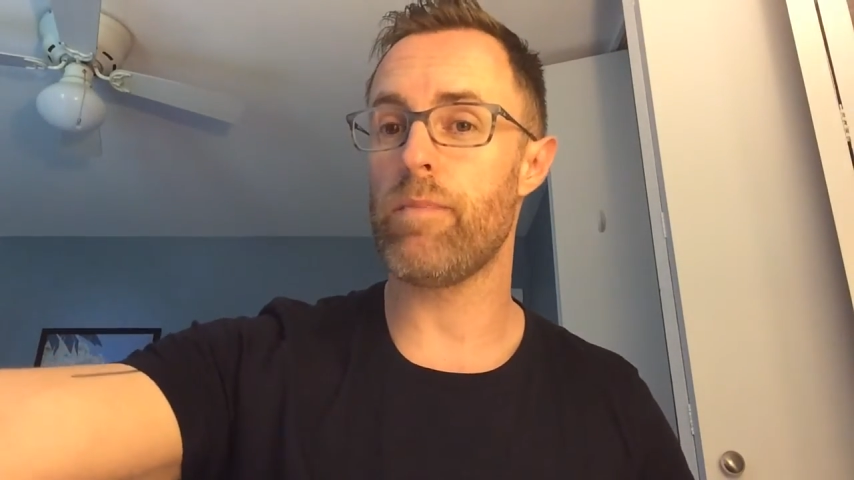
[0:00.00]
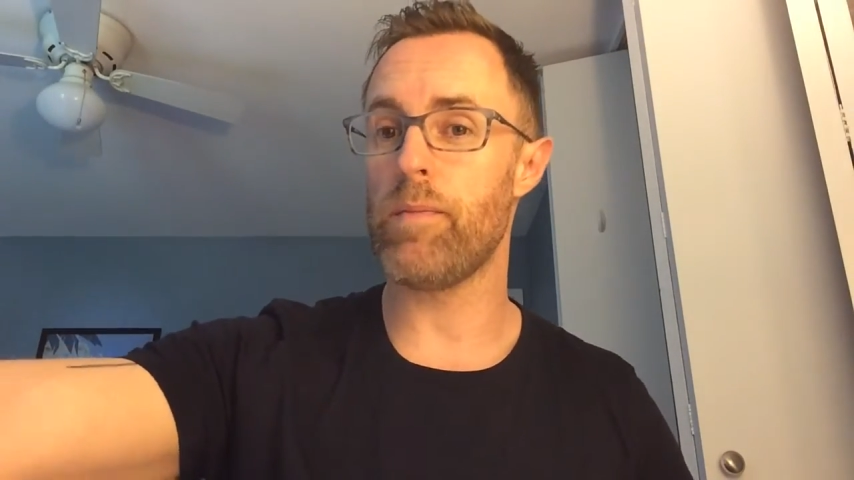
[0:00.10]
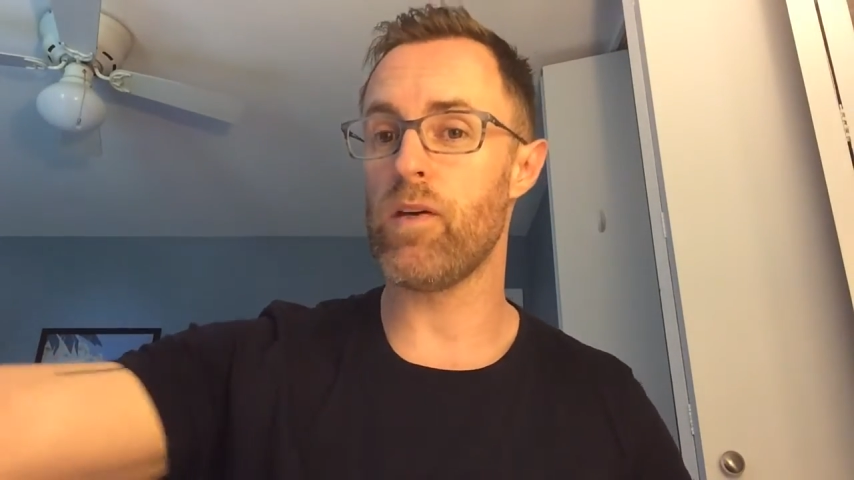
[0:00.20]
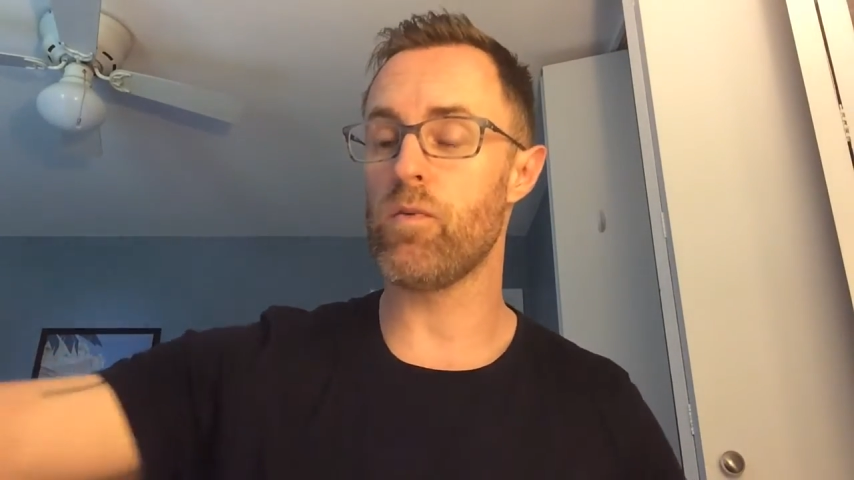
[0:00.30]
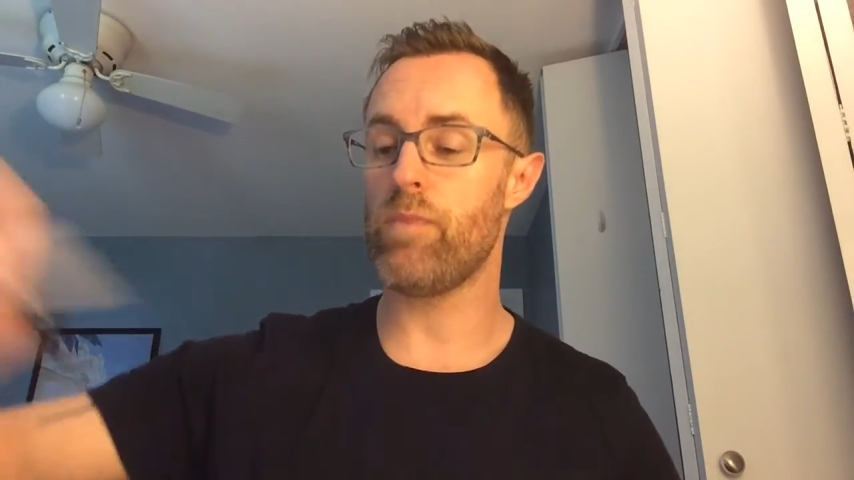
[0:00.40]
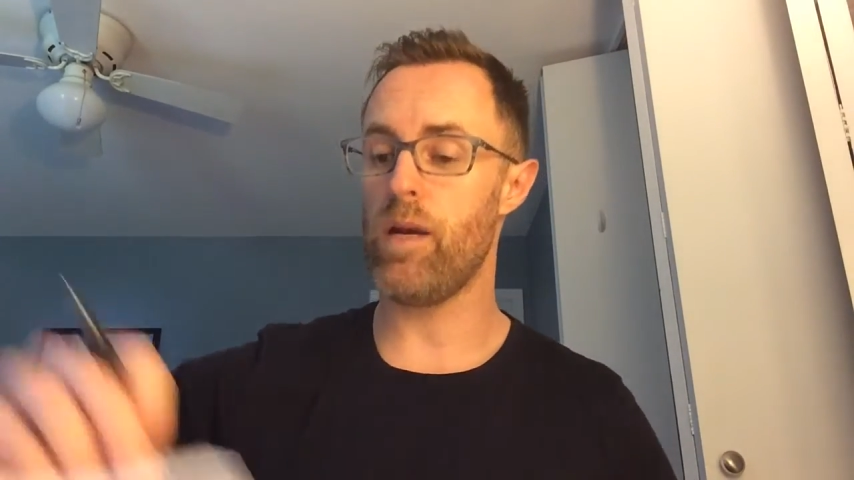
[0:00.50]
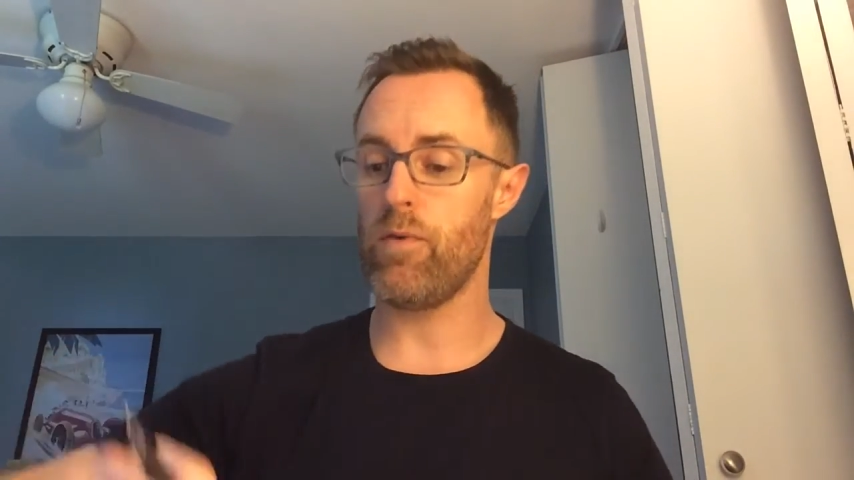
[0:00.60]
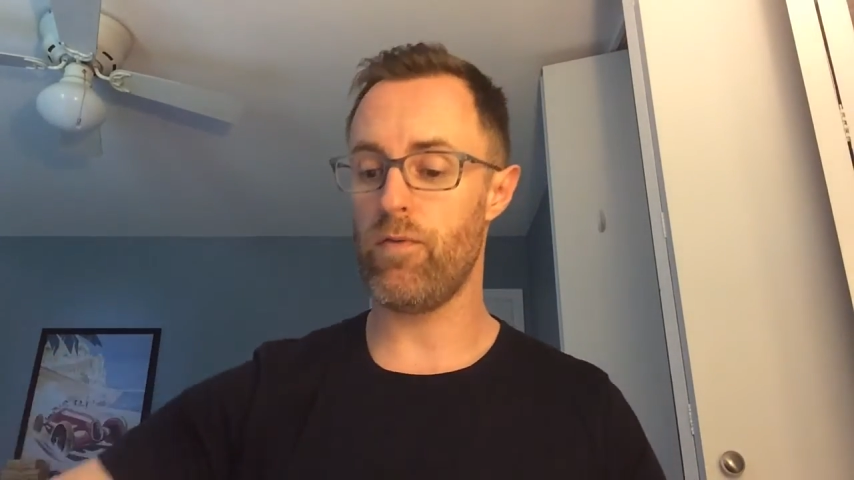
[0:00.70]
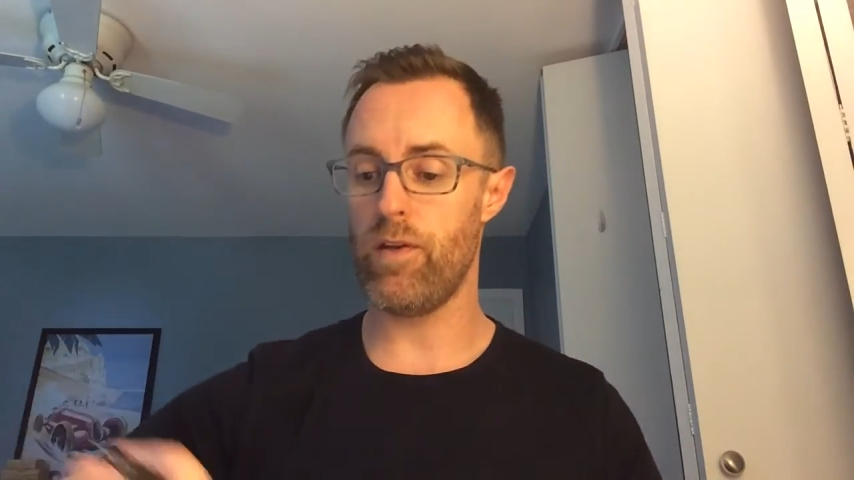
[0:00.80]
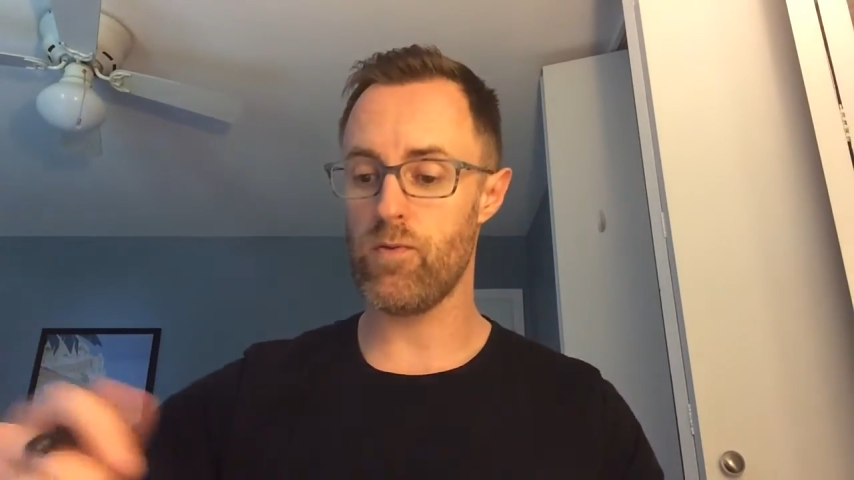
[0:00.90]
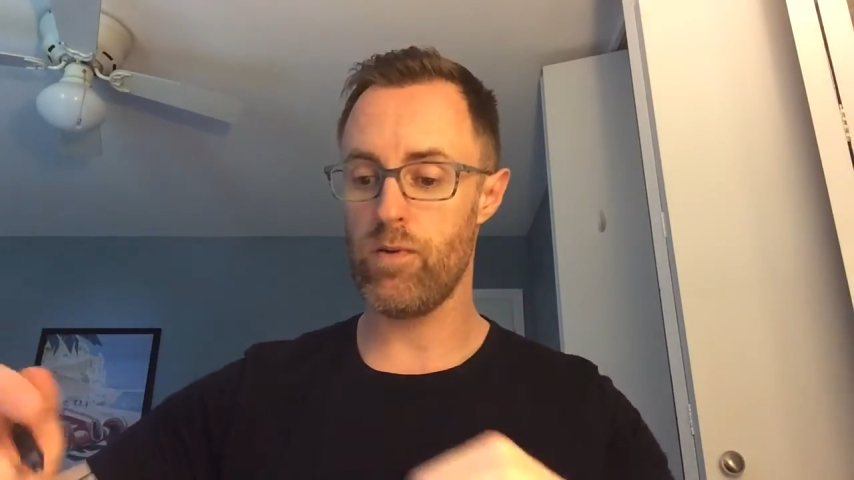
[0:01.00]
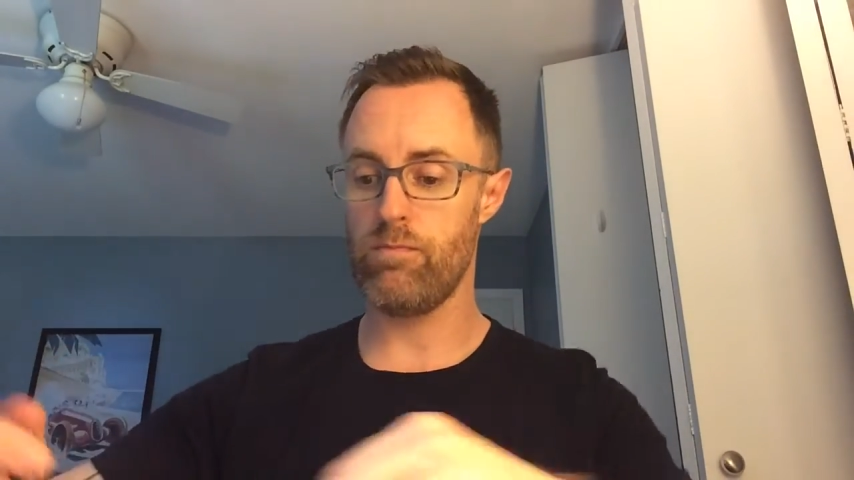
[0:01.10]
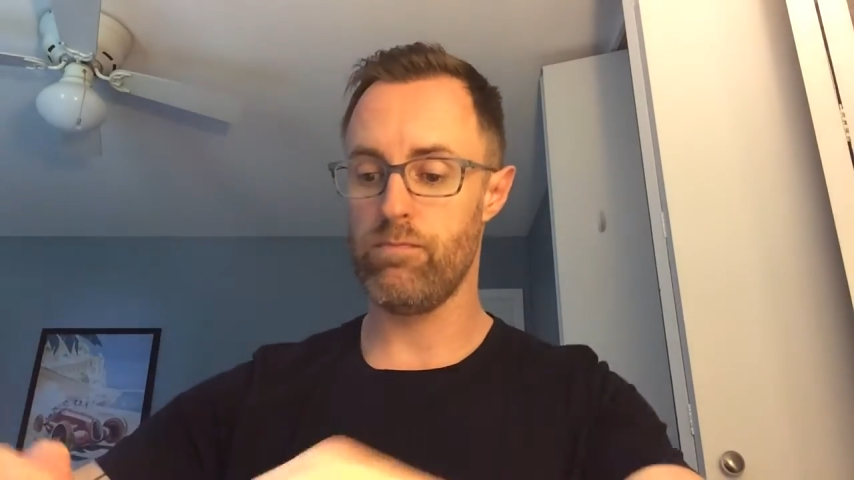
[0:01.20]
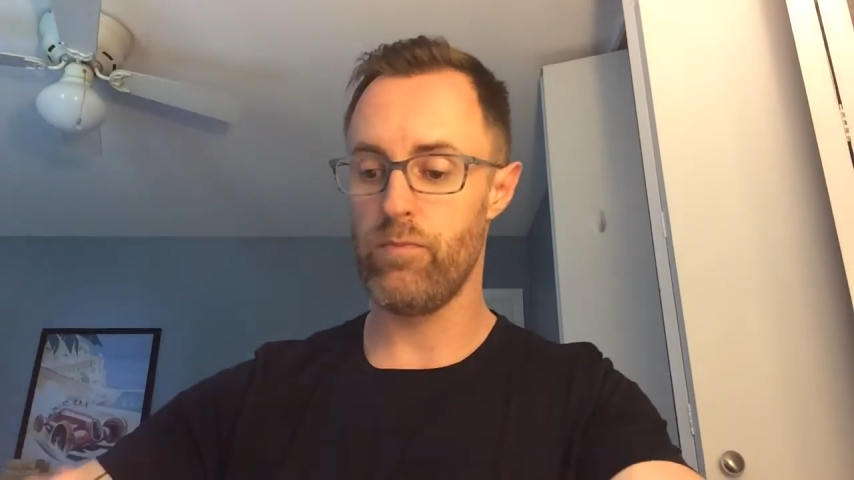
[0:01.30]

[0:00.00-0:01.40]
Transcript: maybe I'll do paper for this one.